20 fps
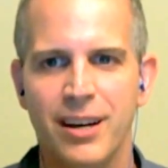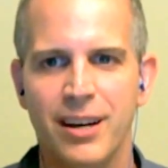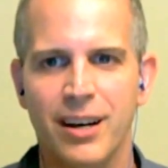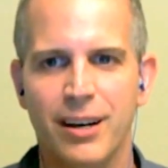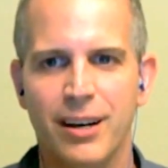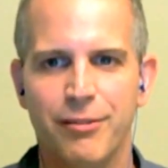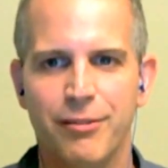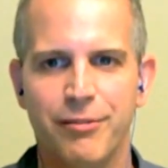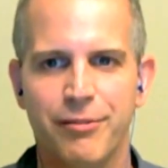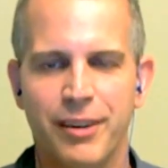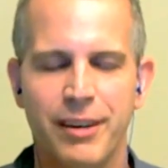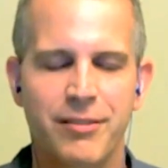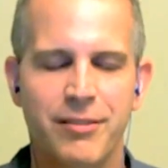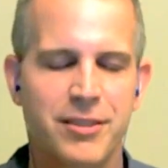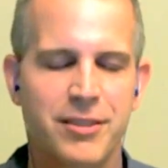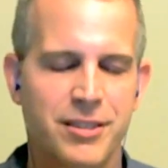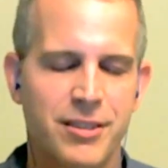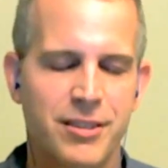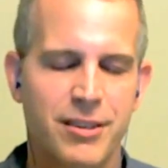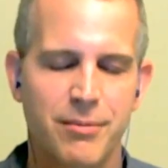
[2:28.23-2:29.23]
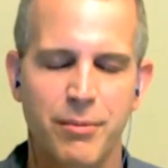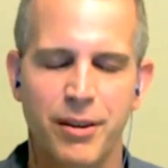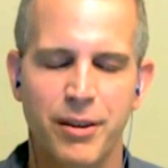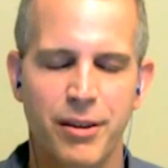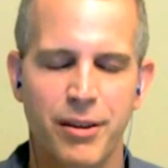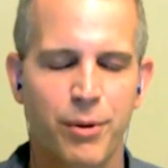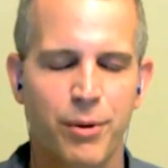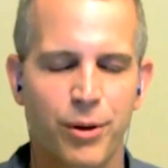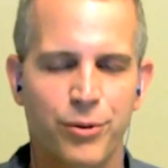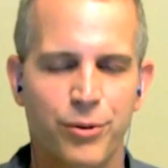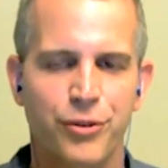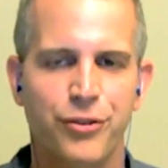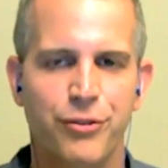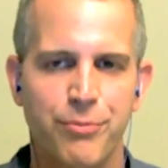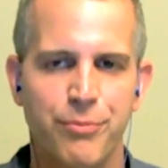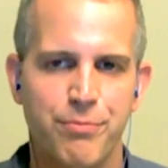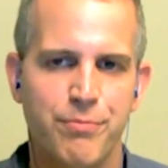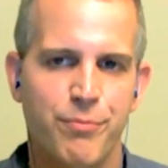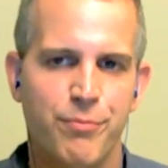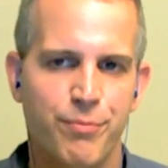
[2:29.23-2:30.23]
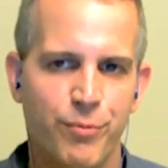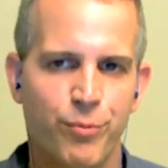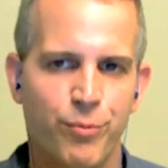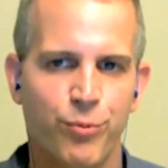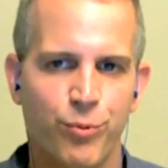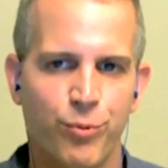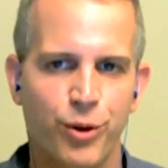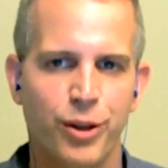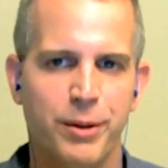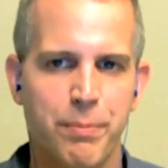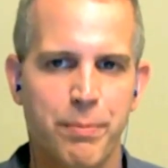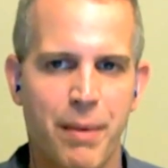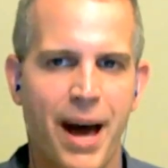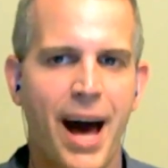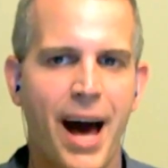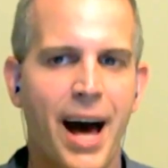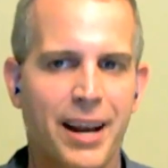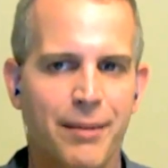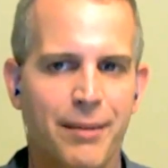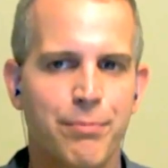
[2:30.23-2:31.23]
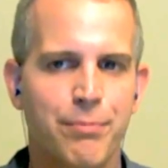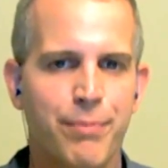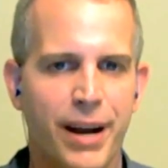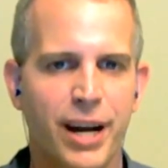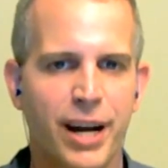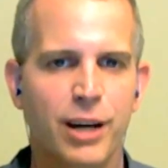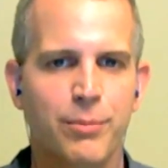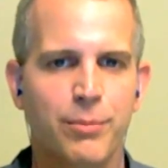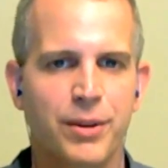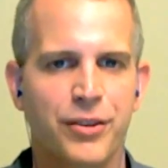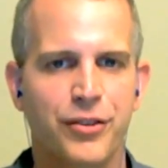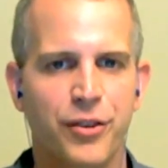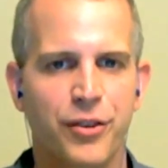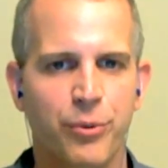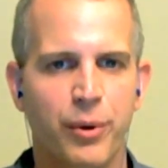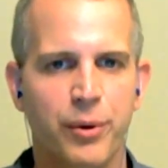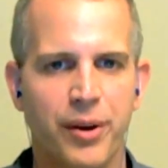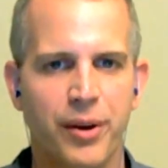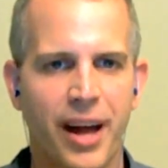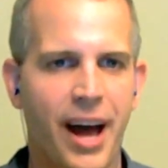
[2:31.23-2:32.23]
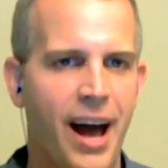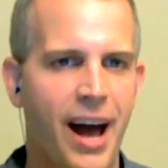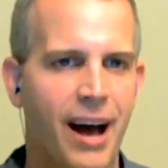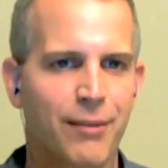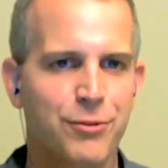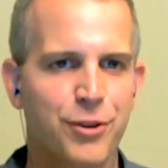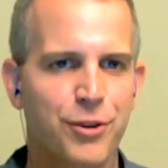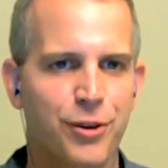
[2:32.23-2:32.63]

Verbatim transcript: of even some of the most really bad impairments that we would have.